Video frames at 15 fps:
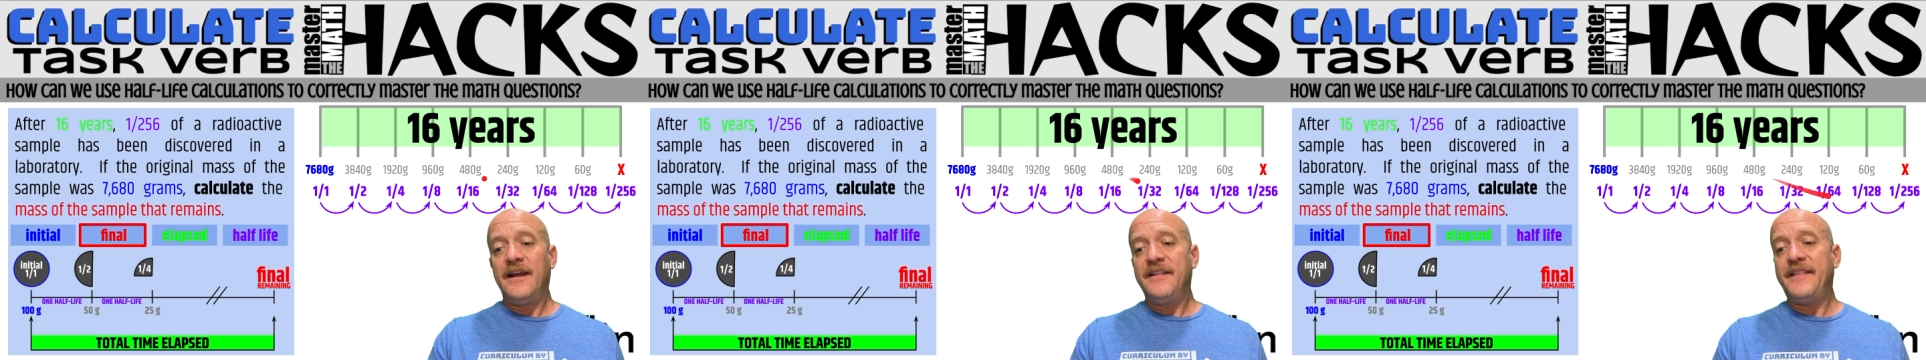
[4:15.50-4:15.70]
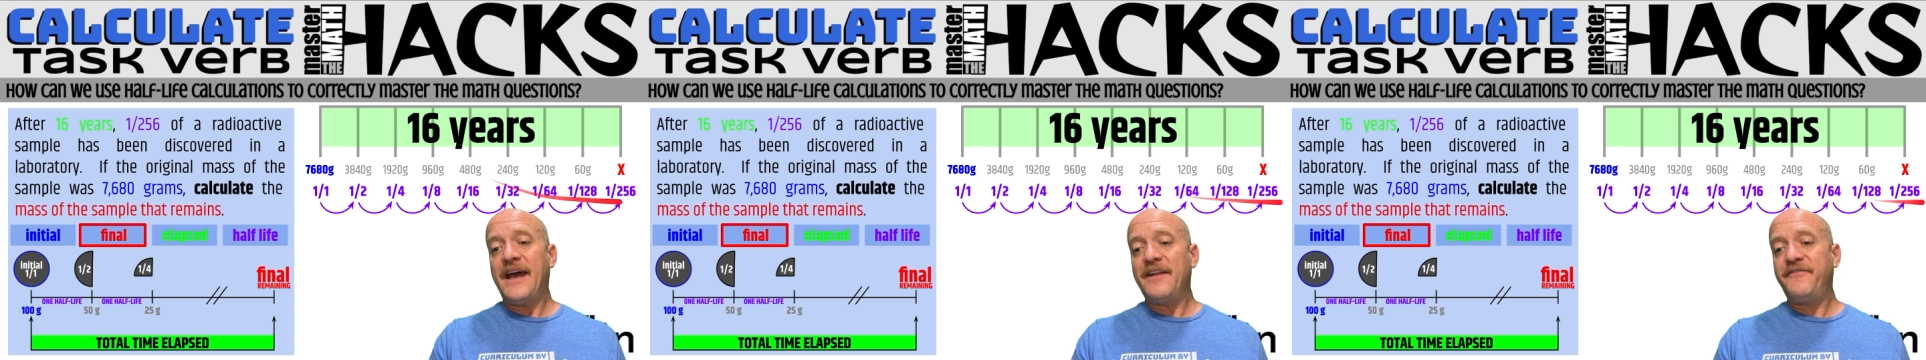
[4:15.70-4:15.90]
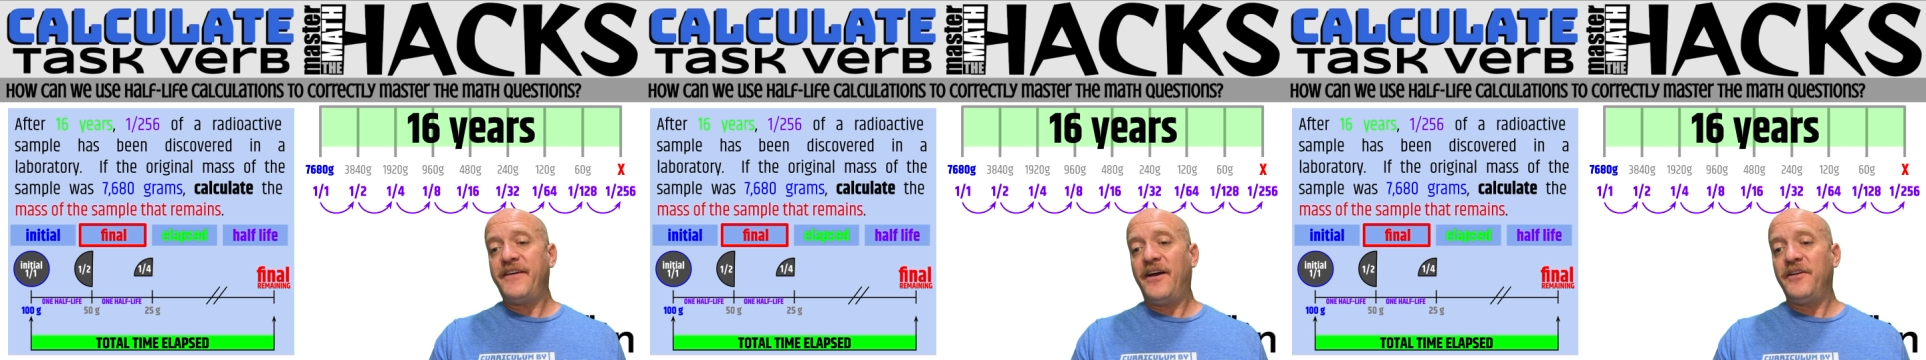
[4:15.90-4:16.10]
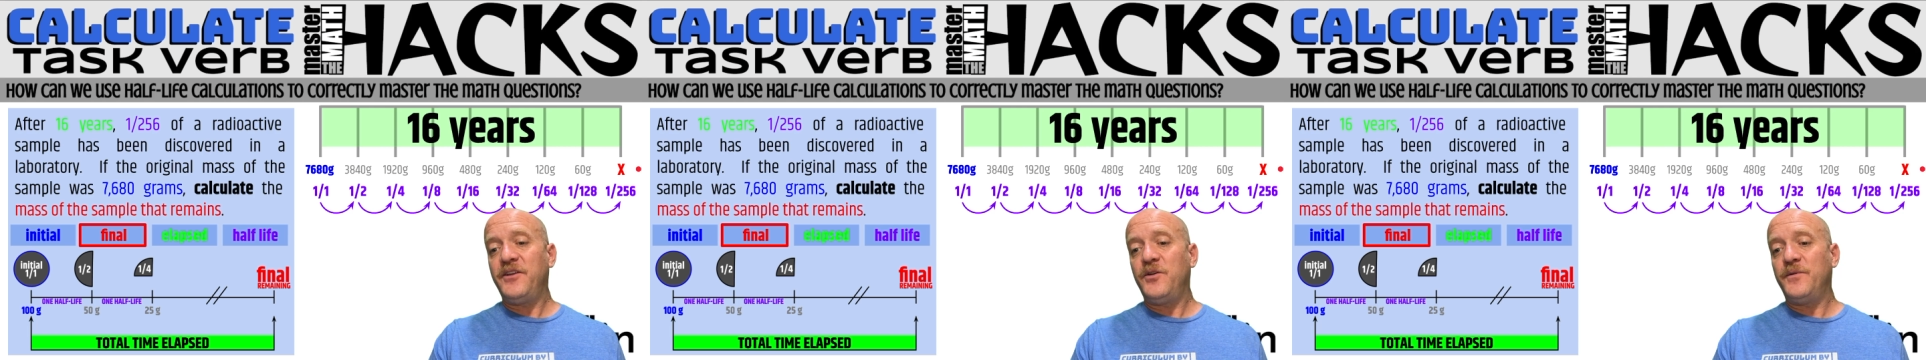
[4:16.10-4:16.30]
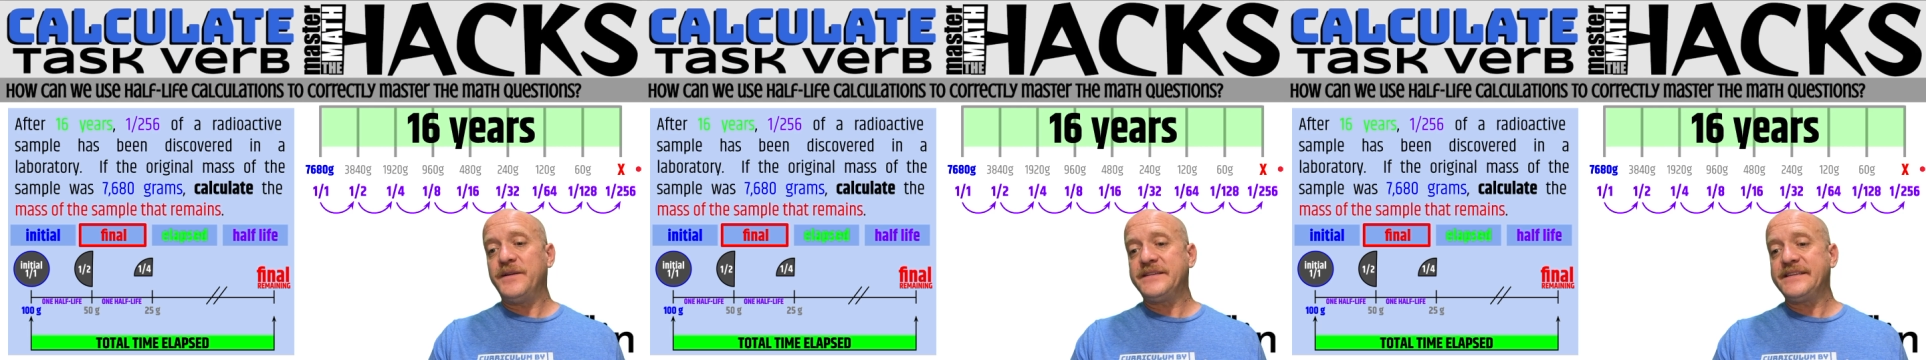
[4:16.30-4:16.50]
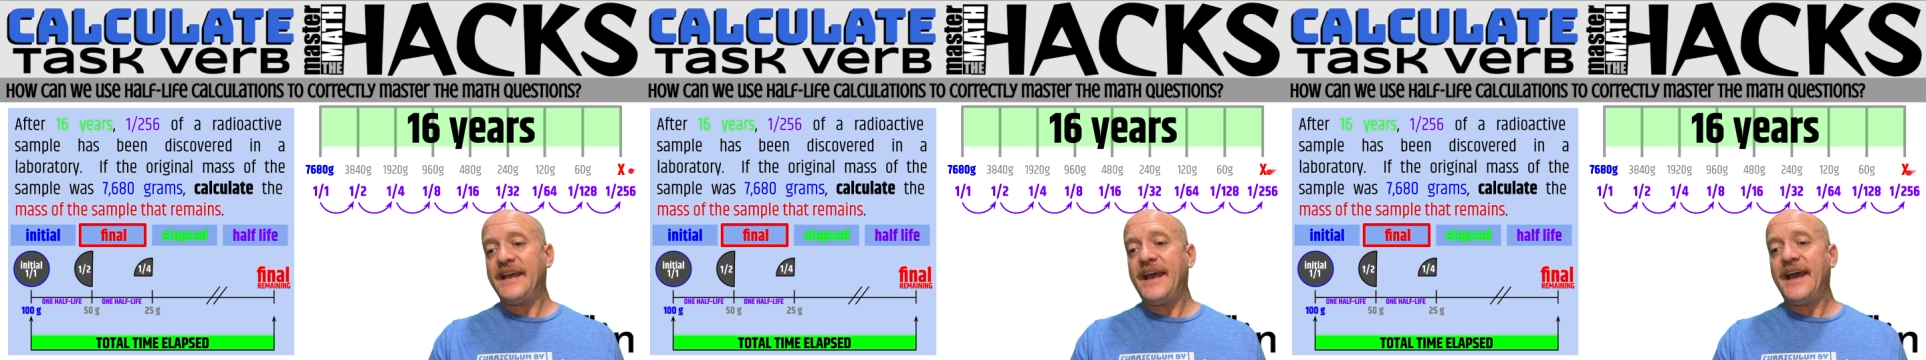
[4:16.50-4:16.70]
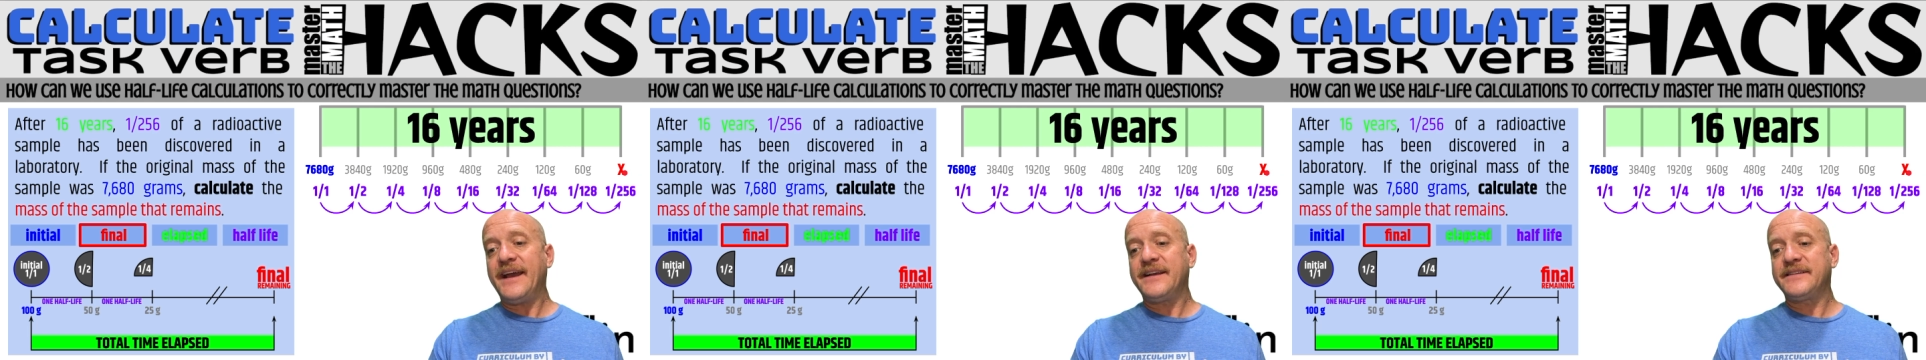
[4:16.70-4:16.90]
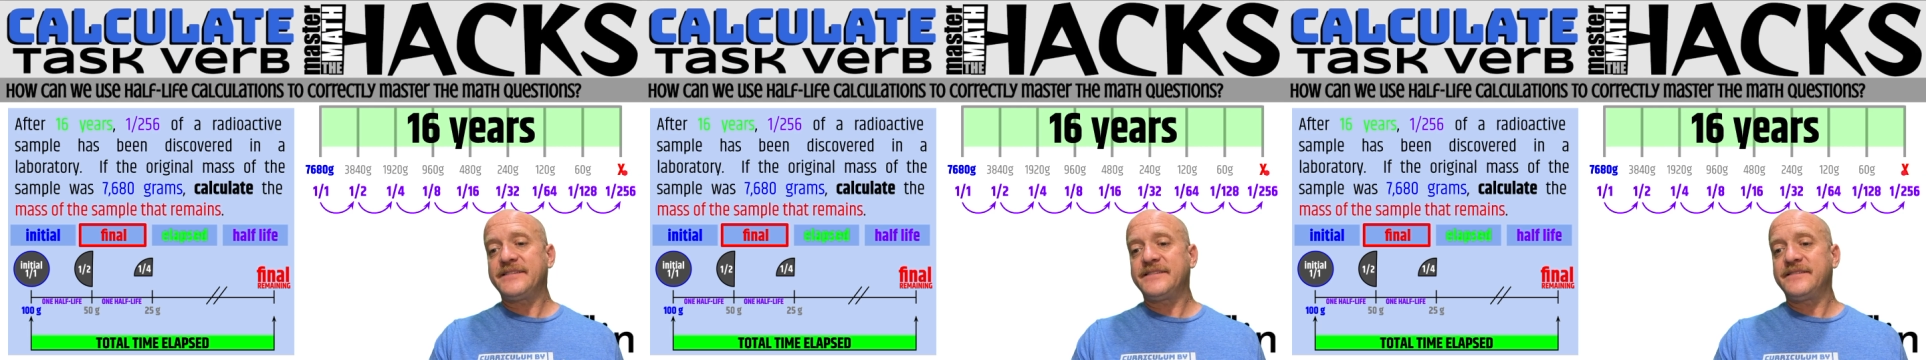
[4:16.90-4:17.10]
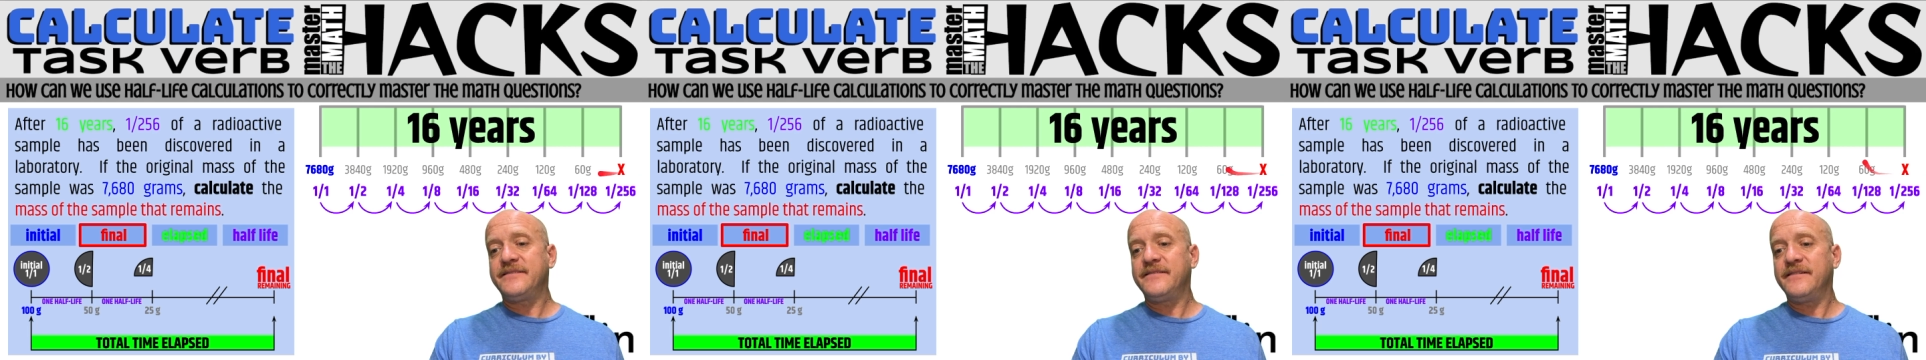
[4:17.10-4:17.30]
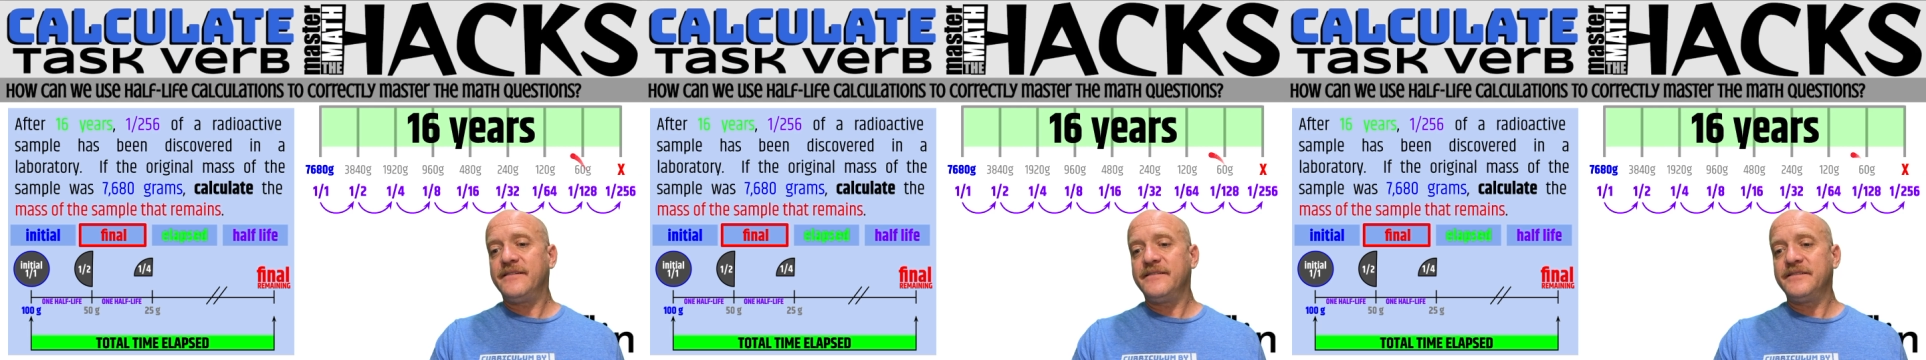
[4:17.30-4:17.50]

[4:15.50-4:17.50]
That value is X.